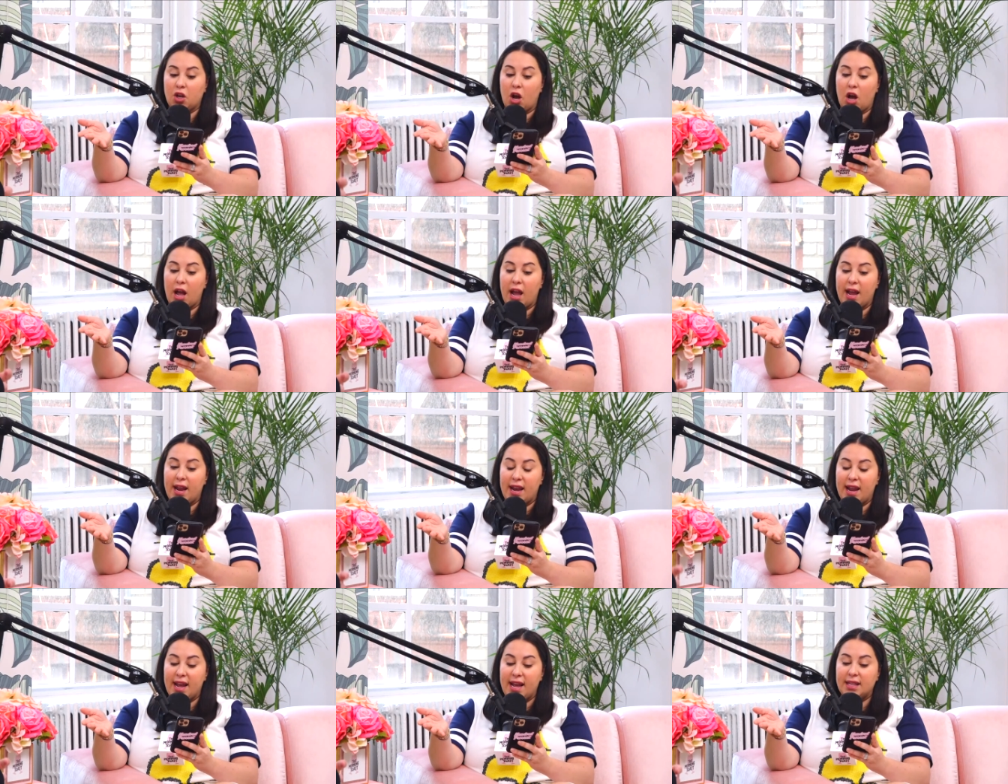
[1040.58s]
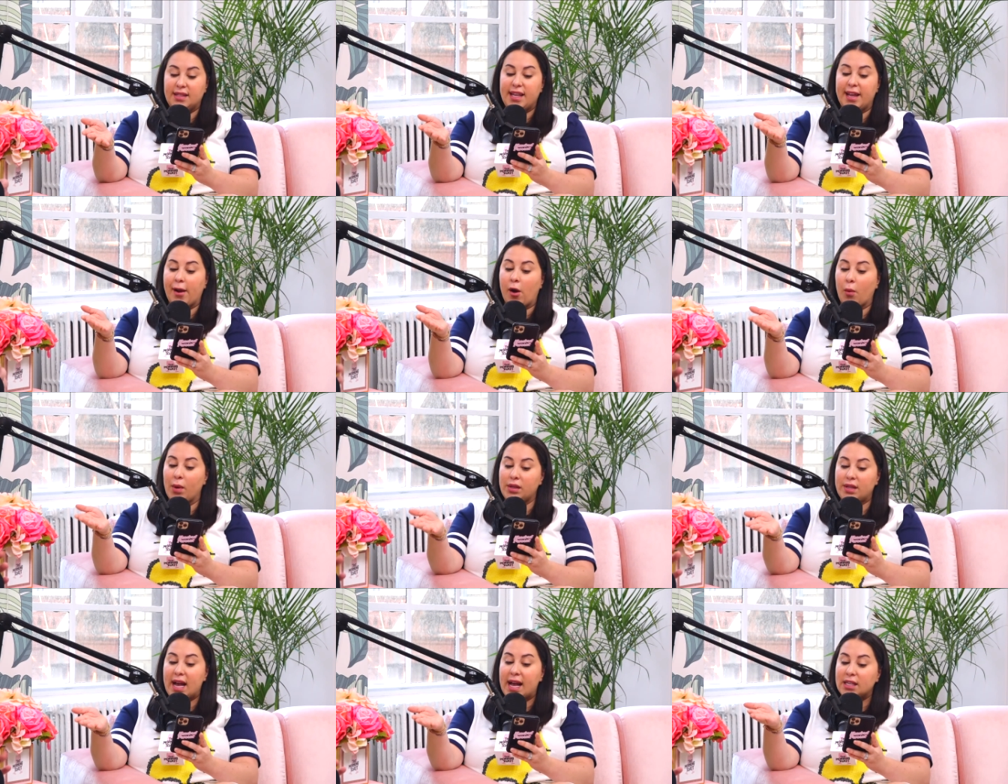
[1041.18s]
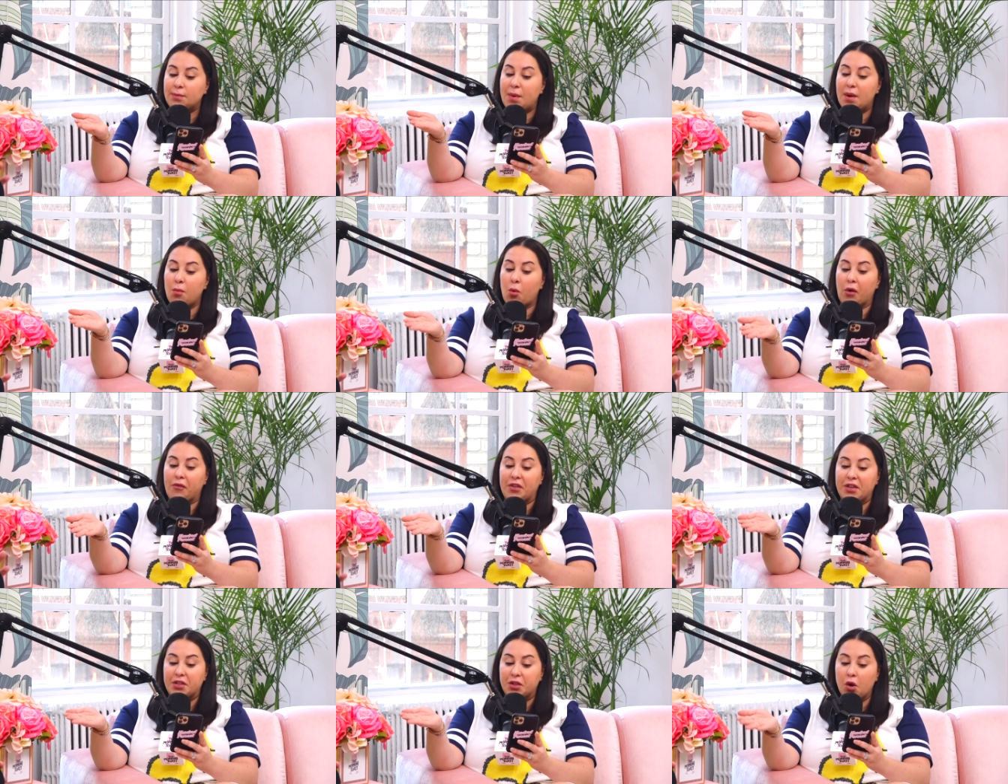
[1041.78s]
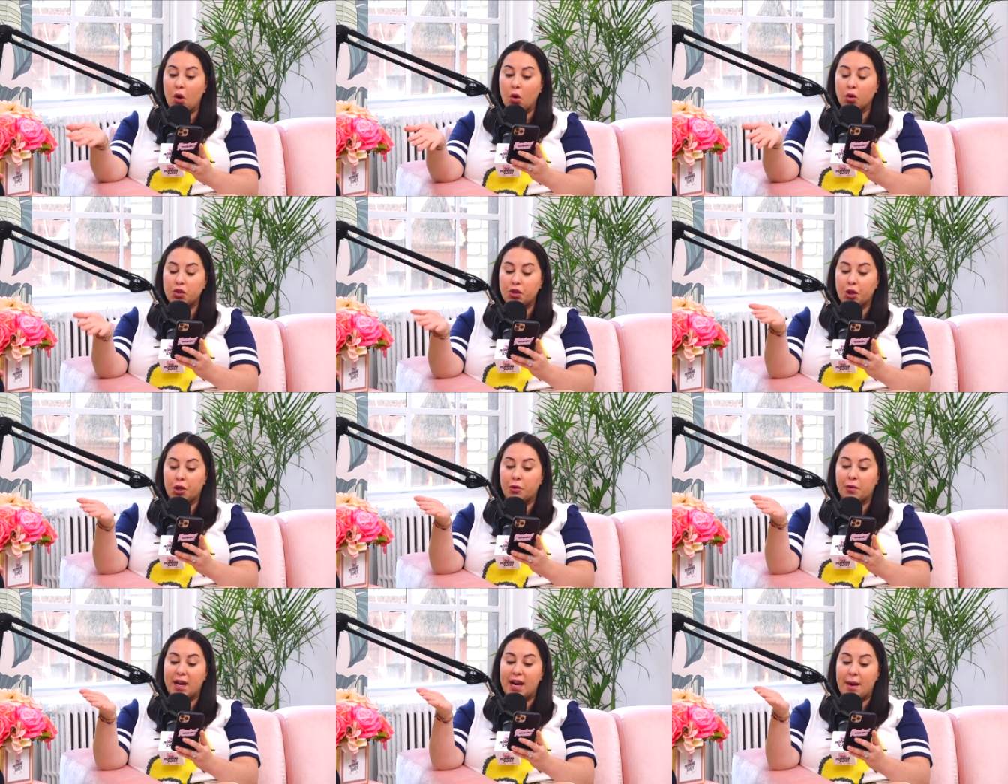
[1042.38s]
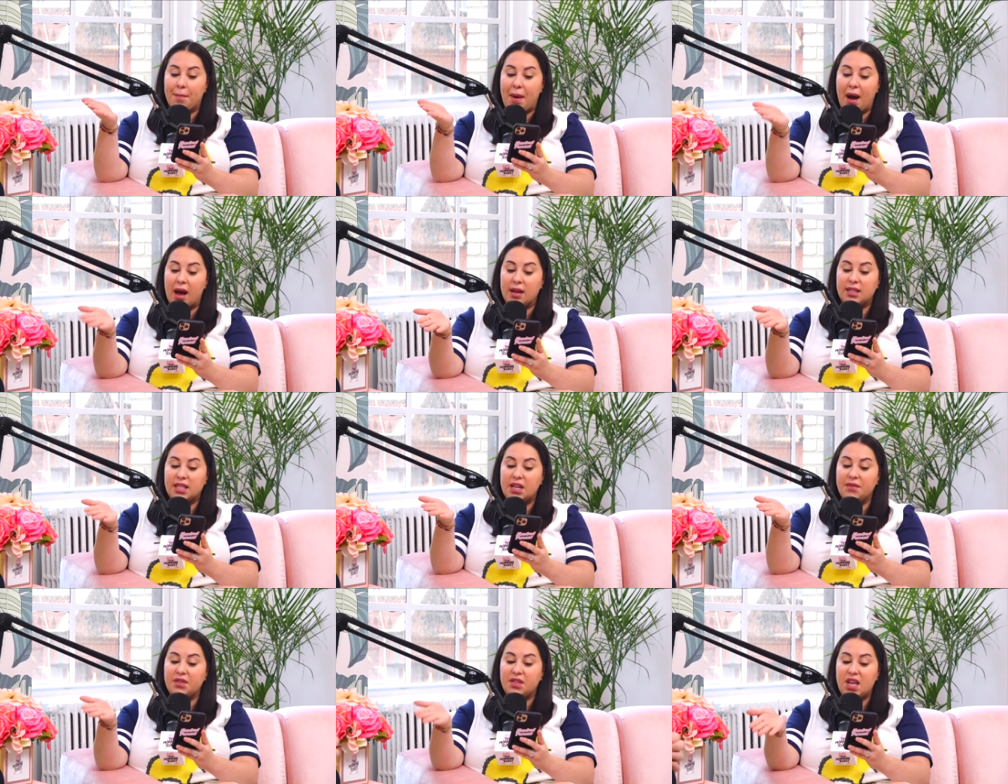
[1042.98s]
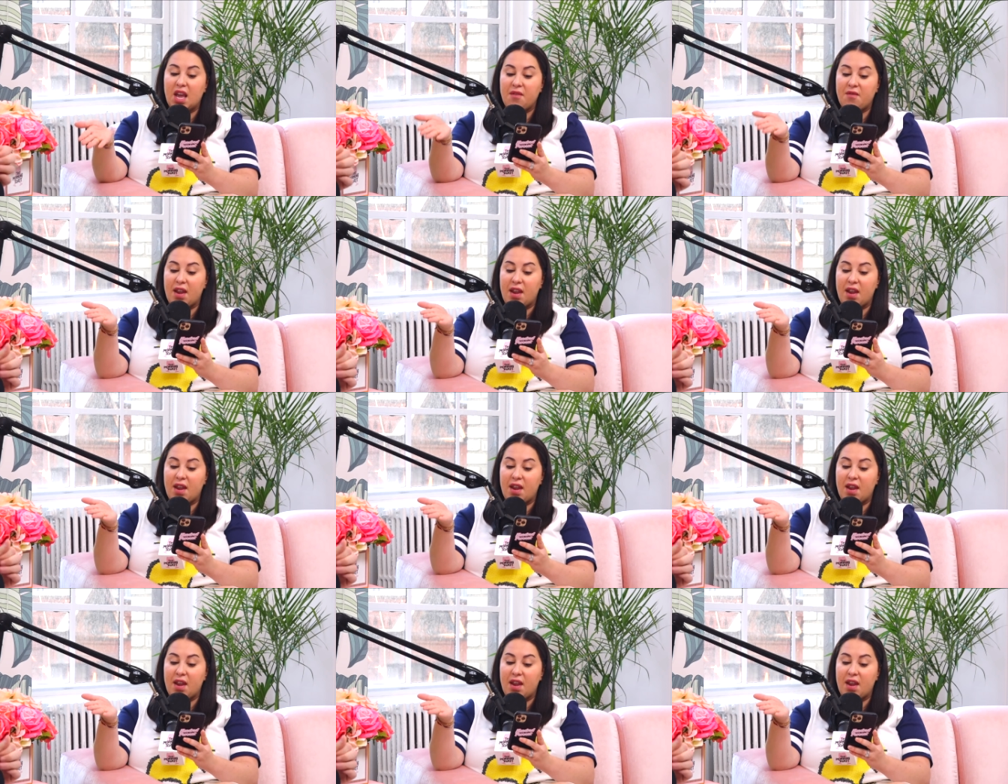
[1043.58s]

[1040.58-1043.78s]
is and always has been Morphe's goal to create a positive, safe,